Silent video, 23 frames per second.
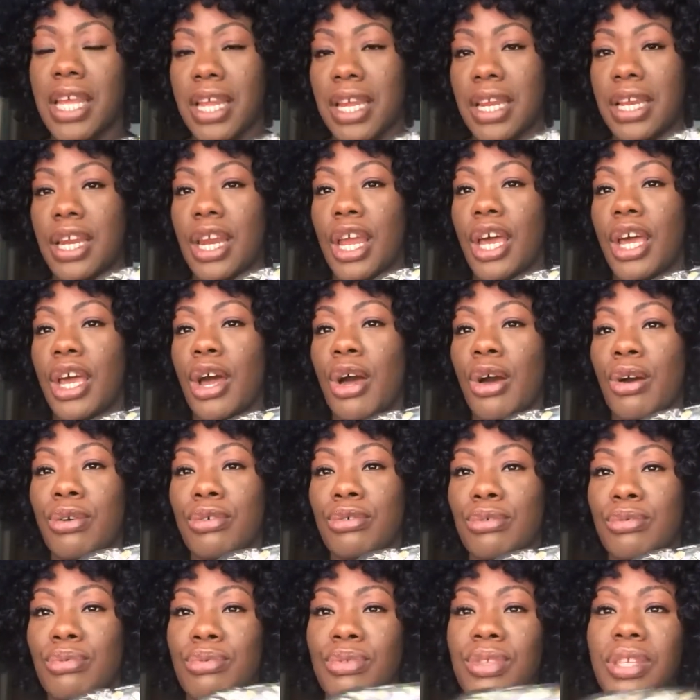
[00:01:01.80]
and
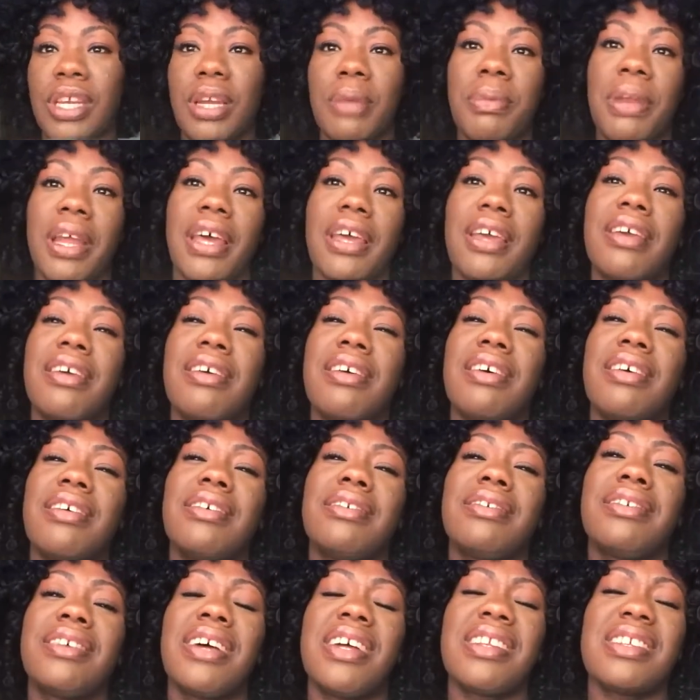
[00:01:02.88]
cones and I'm like oh
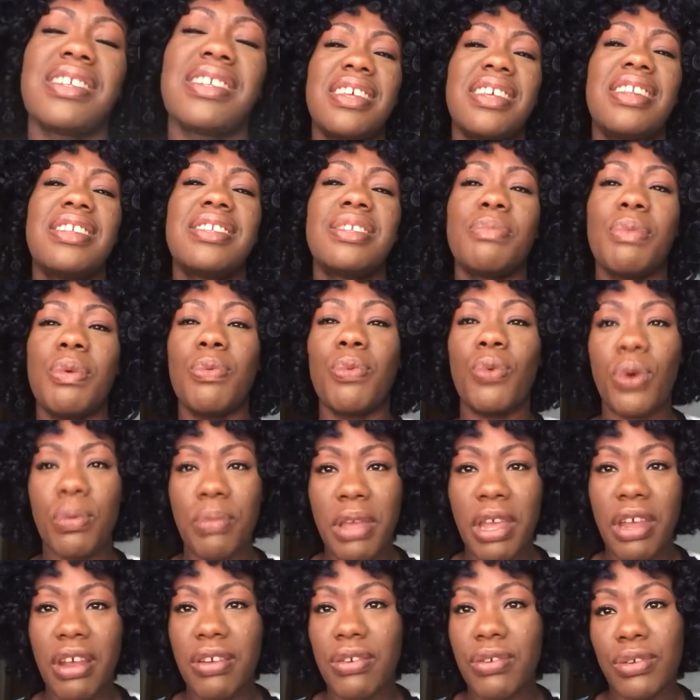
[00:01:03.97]
I needed to be warm
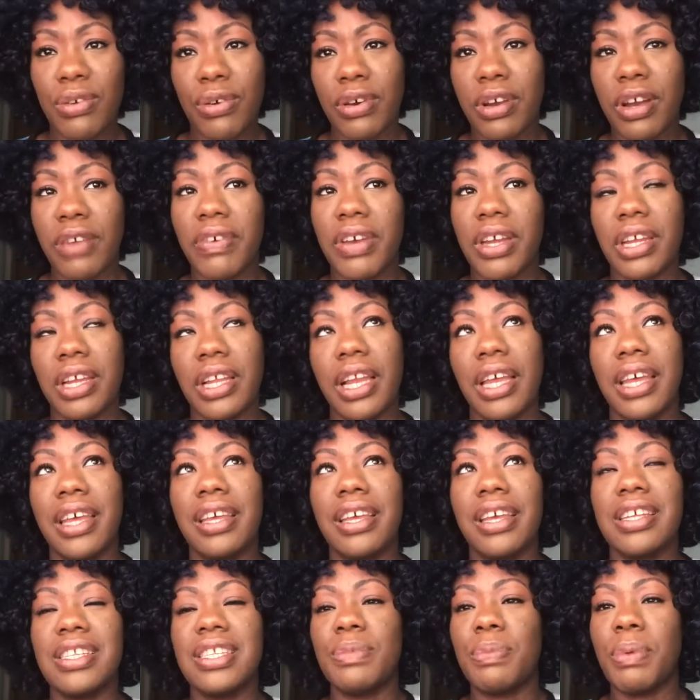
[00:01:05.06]
here in New York already
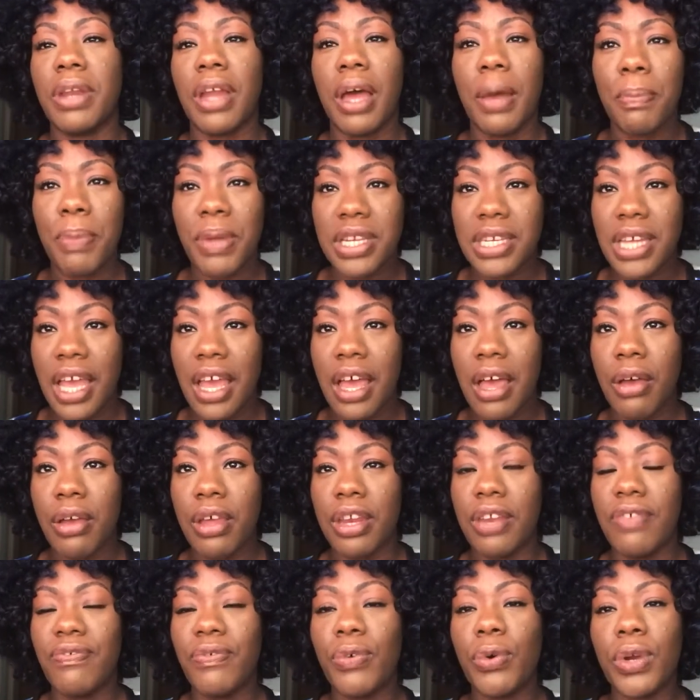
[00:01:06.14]
like it's been up and down
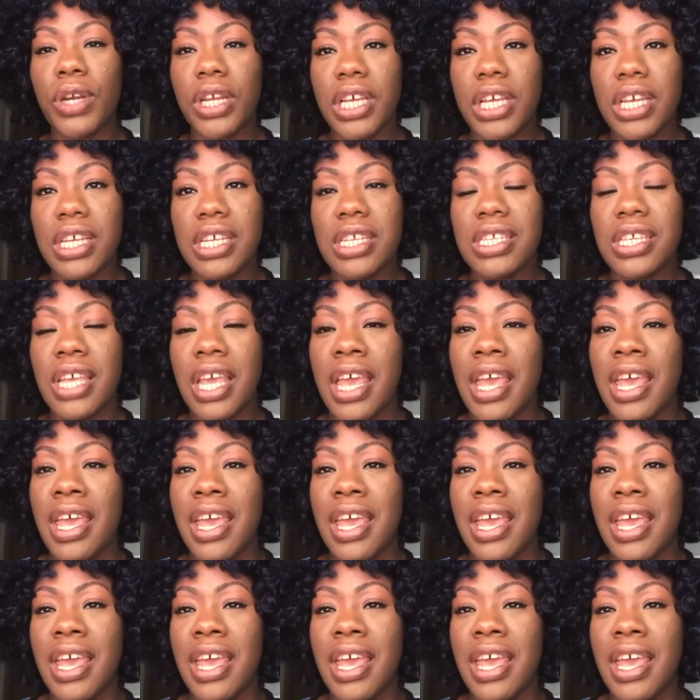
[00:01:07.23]
in the 40s